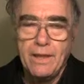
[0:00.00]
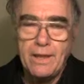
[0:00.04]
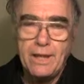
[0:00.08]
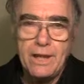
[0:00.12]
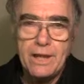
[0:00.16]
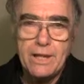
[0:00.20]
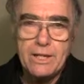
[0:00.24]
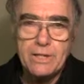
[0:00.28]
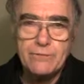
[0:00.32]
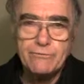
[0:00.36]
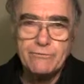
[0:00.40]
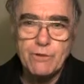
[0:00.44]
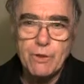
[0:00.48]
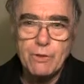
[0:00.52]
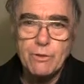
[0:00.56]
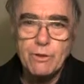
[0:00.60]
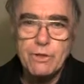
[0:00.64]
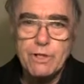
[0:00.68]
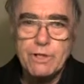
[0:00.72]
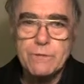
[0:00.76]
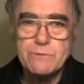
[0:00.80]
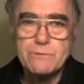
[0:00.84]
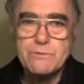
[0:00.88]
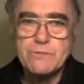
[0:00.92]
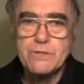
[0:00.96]
He
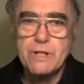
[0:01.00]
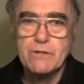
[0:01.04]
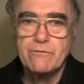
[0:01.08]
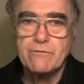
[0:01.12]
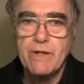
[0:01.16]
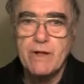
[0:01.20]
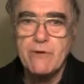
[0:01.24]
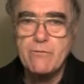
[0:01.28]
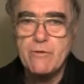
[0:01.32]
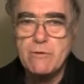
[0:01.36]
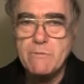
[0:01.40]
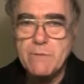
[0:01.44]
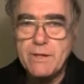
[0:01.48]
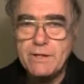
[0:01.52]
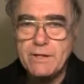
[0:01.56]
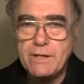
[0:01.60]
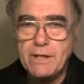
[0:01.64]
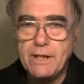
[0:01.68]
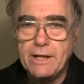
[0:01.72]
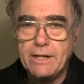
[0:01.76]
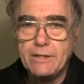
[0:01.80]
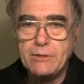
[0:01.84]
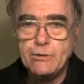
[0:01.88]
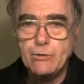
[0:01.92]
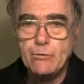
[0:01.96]
devoted himself
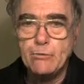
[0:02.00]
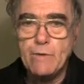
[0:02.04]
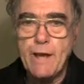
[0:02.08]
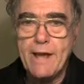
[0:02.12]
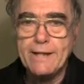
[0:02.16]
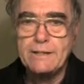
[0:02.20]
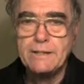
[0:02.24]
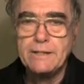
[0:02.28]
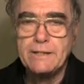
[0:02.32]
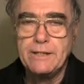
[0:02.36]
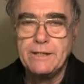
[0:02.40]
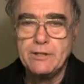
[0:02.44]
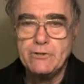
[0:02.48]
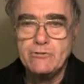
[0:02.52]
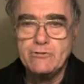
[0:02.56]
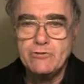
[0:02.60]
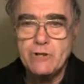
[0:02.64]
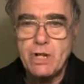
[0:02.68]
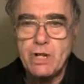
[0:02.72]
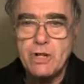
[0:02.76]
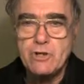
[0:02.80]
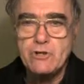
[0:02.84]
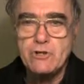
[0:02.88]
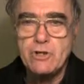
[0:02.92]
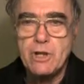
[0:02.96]
unremittingly to writing and
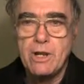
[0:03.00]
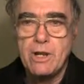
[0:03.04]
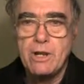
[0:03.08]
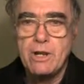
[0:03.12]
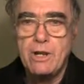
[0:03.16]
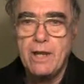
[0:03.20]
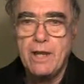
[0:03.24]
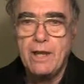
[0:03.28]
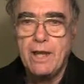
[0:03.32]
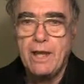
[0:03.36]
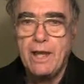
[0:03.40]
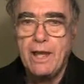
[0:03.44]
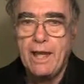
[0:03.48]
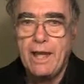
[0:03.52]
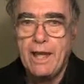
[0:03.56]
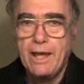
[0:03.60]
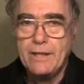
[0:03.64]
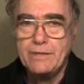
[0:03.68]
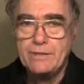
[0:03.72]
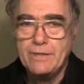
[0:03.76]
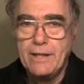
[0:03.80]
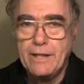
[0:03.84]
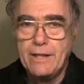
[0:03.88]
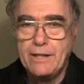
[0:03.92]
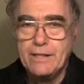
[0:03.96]
teaching
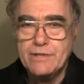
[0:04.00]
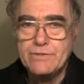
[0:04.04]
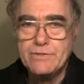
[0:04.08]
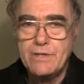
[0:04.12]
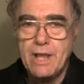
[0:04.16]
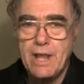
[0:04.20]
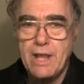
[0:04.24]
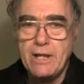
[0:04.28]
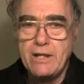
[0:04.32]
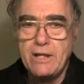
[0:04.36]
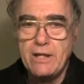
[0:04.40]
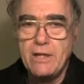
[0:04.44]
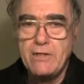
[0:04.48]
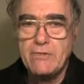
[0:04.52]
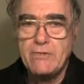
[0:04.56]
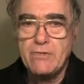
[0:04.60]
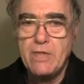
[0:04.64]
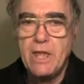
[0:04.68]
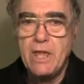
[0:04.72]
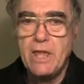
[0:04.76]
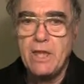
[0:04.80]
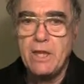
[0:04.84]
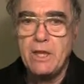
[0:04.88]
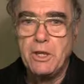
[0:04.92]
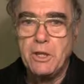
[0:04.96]
until his 80th
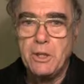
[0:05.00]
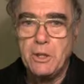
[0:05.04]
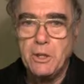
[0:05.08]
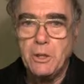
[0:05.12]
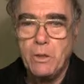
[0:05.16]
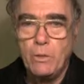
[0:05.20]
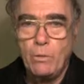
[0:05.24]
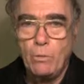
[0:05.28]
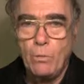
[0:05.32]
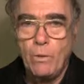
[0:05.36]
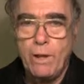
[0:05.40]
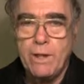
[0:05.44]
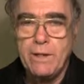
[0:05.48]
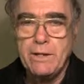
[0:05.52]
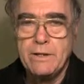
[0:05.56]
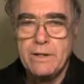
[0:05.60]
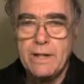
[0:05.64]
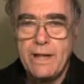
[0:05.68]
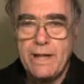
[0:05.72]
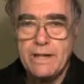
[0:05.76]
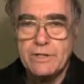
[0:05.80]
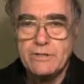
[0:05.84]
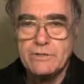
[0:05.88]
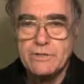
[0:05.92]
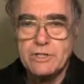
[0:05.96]
year,
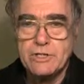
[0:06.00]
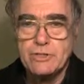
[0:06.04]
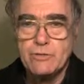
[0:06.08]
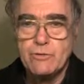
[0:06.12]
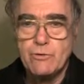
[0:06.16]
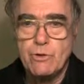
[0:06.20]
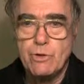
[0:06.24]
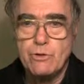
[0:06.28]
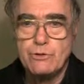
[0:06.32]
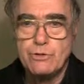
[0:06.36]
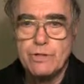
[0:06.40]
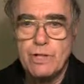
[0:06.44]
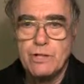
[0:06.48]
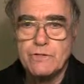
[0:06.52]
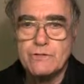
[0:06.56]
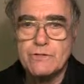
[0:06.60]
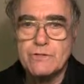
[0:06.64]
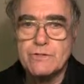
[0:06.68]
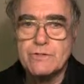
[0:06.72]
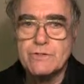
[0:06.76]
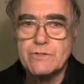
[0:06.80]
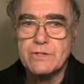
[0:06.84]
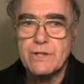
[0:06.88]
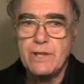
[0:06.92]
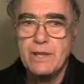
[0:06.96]
when, as Cicero tells
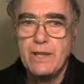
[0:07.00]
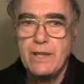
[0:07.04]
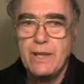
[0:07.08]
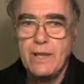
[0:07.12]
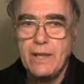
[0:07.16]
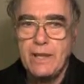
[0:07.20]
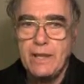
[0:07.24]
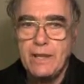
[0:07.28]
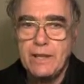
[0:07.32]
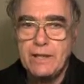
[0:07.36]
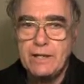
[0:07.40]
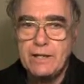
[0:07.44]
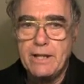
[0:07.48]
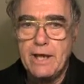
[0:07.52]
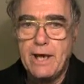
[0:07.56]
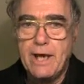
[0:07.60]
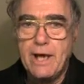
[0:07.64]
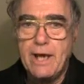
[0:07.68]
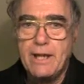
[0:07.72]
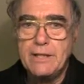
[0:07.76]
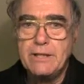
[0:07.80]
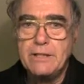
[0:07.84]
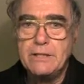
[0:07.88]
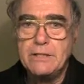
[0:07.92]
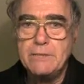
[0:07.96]
us, he
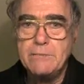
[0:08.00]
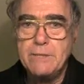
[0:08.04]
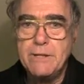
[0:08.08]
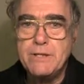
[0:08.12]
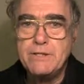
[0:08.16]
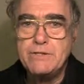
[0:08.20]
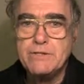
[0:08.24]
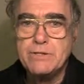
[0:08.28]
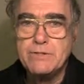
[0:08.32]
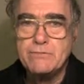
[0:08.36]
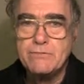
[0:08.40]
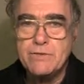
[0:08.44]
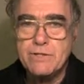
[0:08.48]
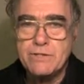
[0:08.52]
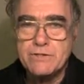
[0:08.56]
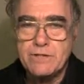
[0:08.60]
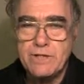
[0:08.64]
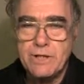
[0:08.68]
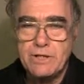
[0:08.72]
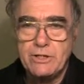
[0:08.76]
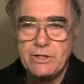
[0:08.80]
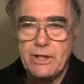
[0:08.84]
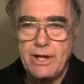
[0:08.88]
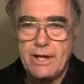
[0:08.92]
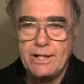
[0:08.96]
died in the midst of his
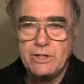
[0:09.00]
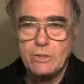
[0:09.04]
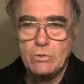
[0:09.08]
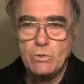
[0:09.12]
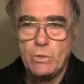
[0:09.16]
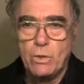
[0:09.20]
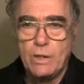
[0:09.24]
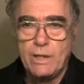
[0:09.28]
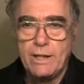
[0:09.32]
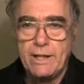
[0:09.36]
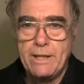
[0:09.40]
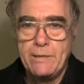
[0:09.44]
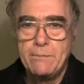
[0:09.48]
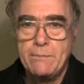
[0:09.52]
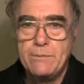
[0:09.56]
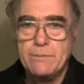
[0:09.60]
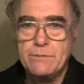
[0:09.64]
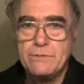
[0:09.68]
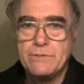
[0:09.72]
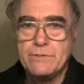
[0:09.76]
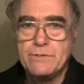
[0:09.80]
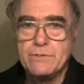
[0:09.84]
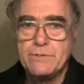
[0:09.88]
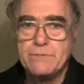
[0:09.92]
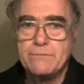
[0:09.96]
intellectual
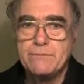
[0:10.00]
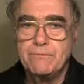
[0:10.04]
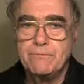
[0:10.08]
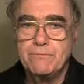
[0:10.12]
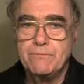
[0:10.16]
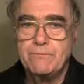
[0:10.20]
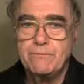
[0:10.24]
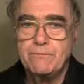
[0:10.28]
labours.